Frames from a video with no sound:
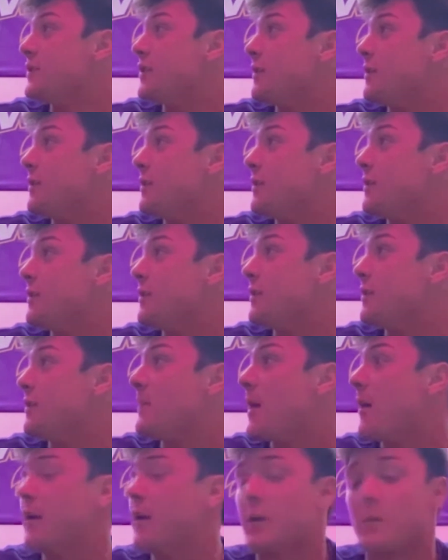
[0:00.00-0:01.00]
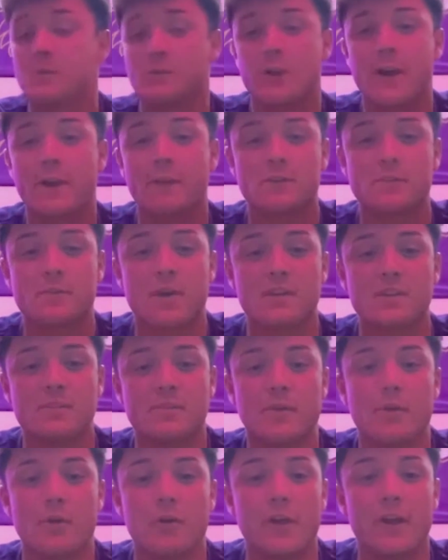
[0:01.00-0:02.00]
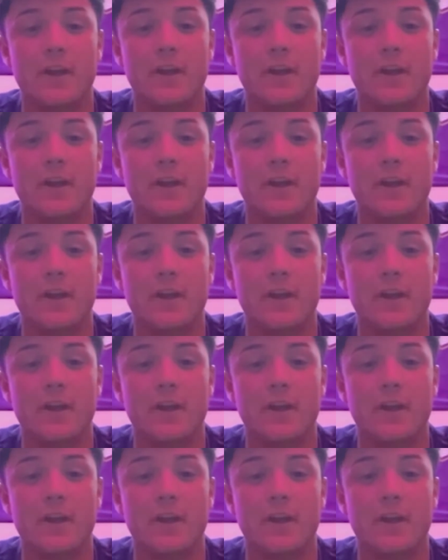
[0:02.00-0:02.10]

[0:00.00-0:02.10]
him: "With great power comes great responsibility."